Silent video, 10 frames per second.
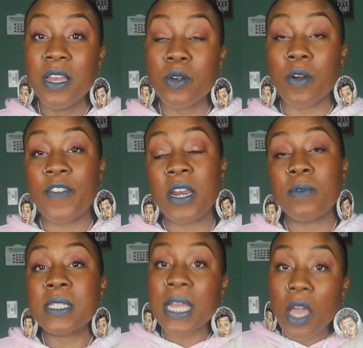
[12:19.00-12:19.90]
Norvina
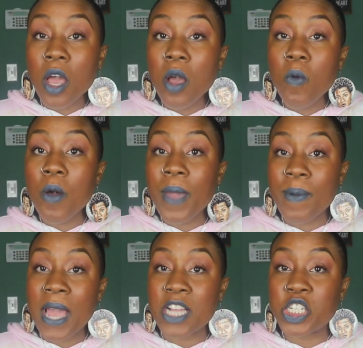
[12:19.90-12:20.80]
was like, oh, well,
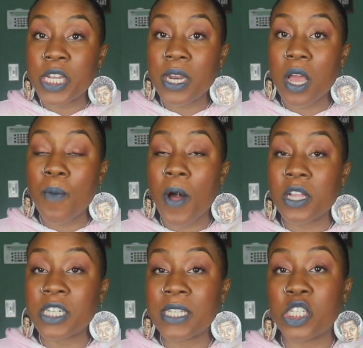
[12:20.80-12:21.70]
maybe I should
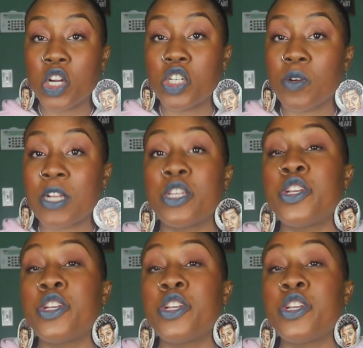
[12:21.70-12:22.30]
apologize to her directly.